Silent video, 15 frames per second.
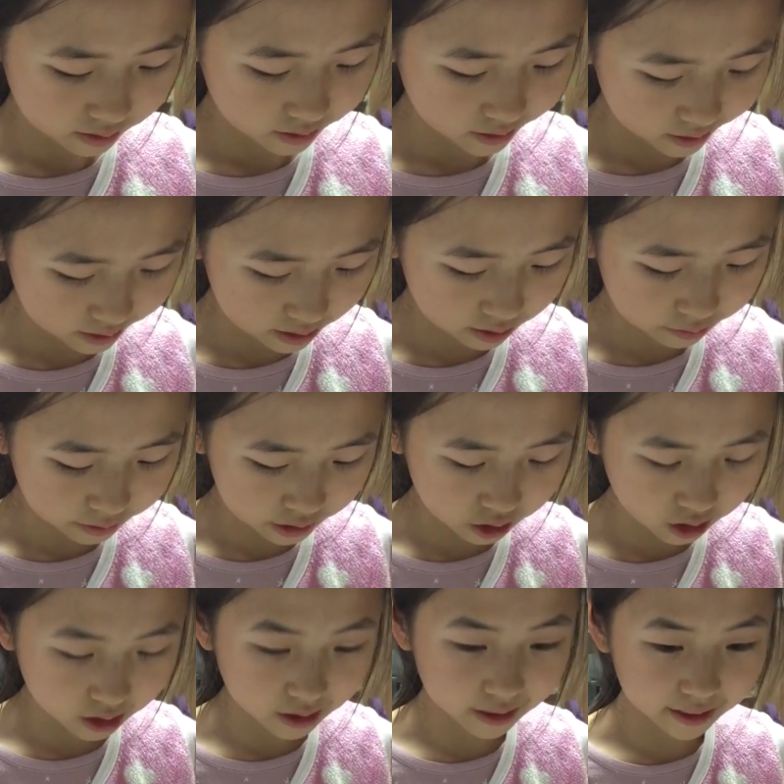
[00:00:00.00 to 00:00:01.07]
still
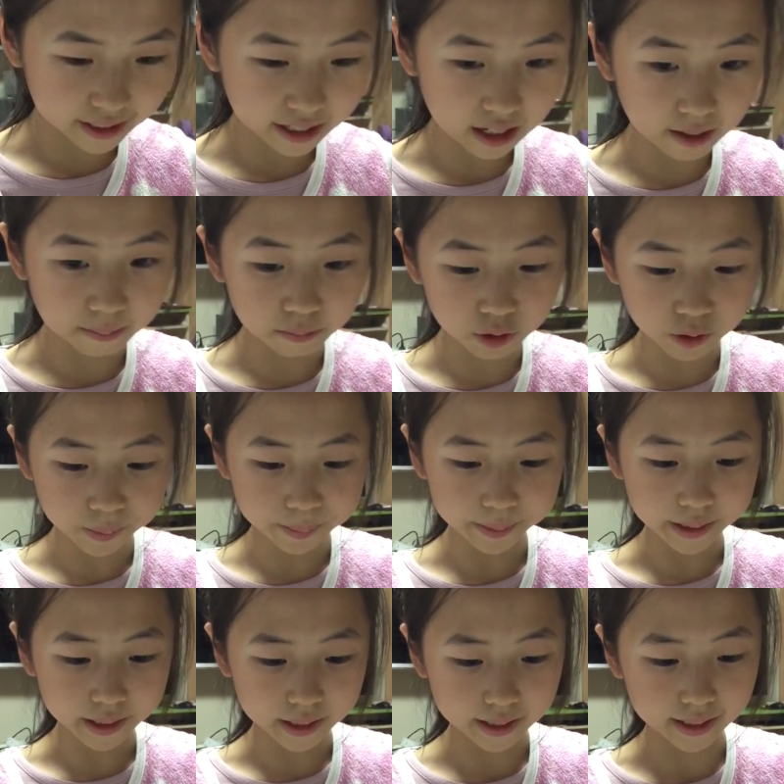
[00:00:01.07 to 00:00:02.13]
wants to see a
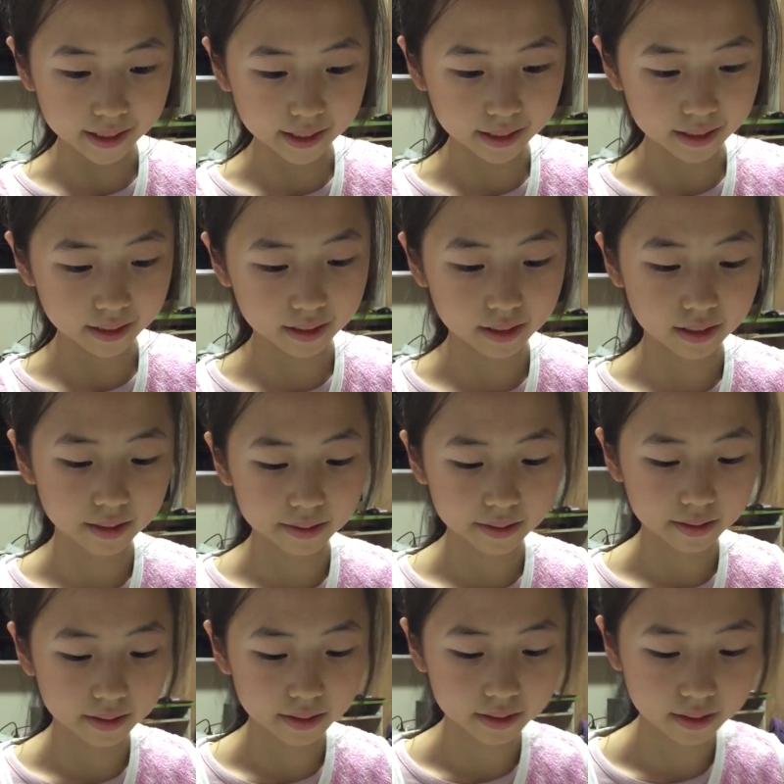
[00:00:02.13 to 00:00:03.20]
movie. Mm-hmm.
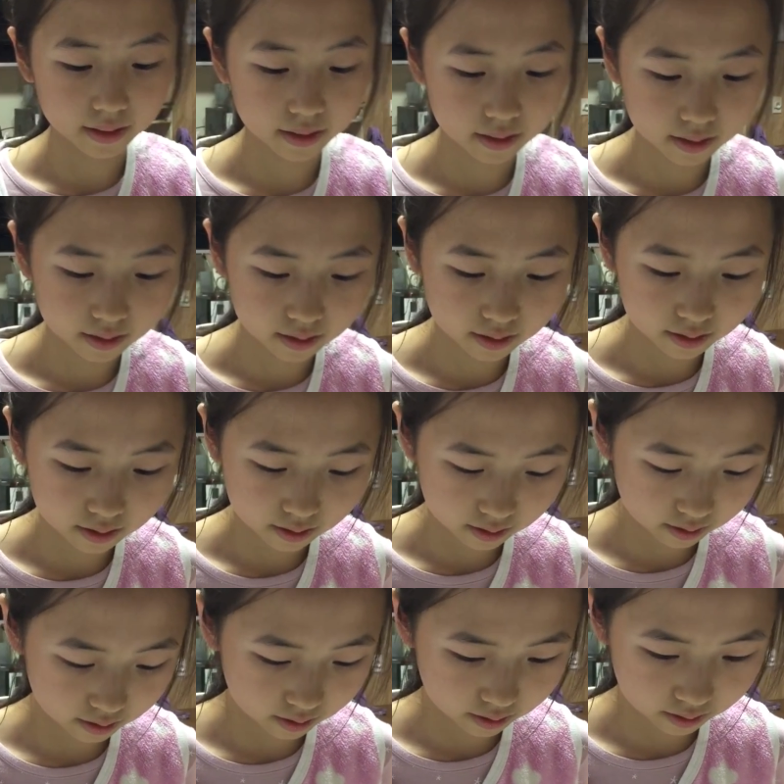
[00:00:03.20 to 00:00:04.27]
What do you
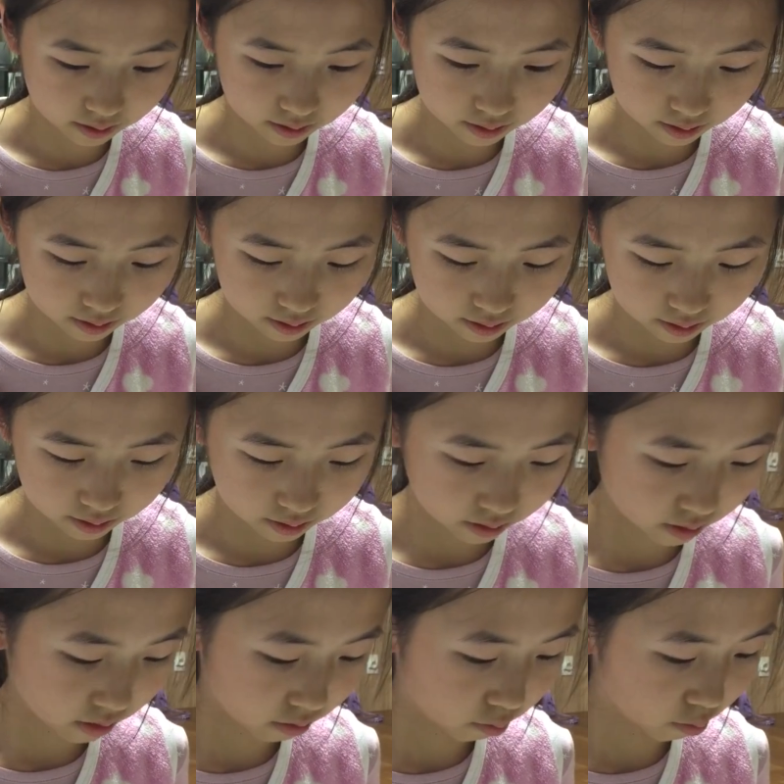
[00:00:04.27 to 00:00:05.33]
usually do after school,
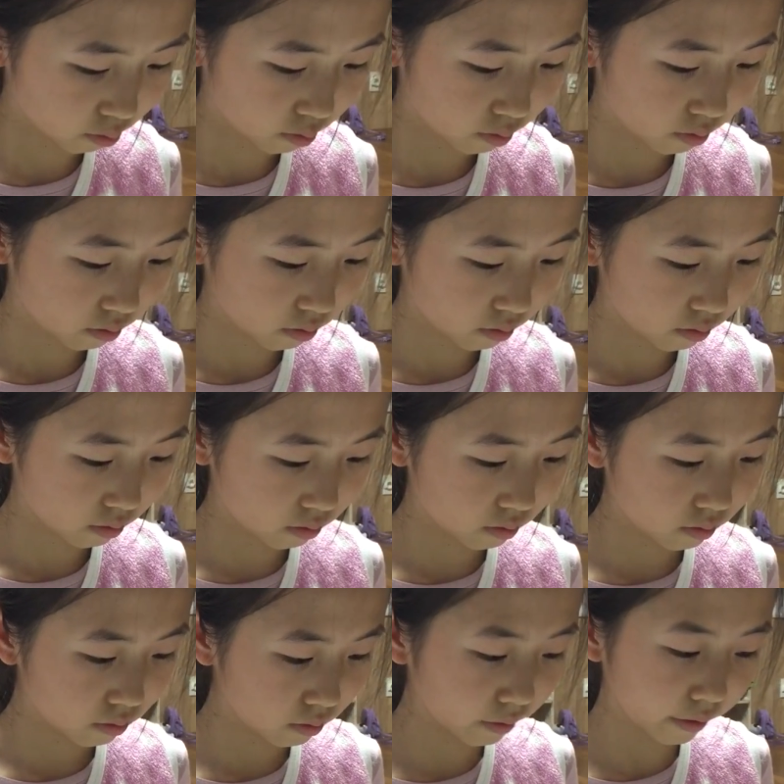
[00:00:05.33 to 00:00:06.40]
Sumi?
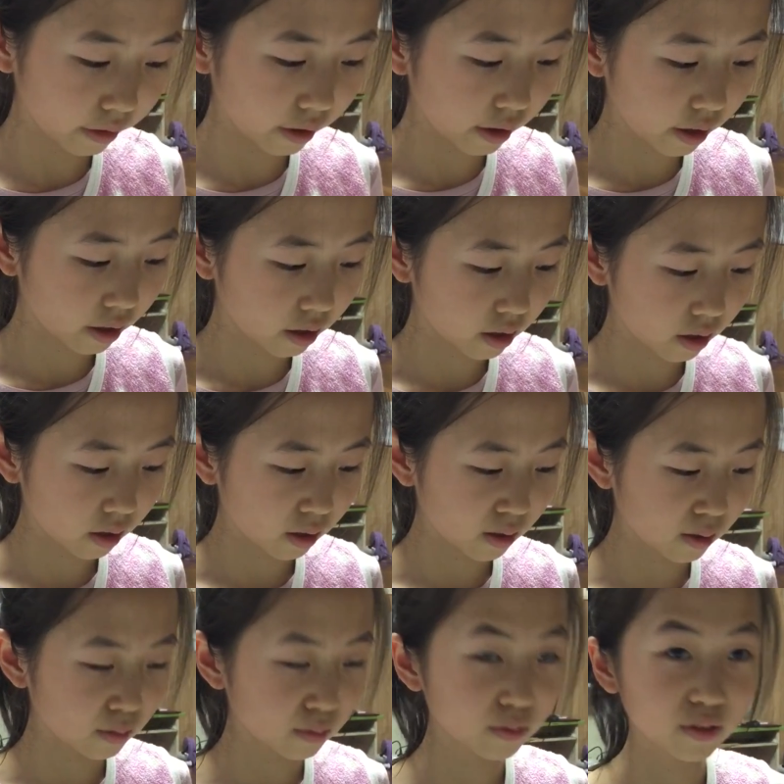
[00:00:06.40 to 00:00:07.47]

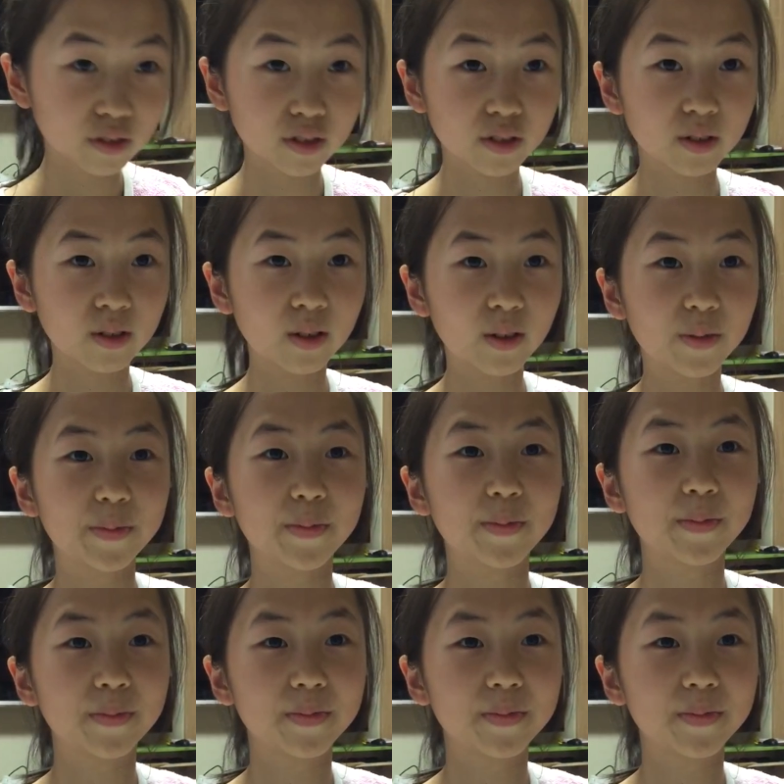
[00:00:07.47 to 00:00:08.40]
Go to home.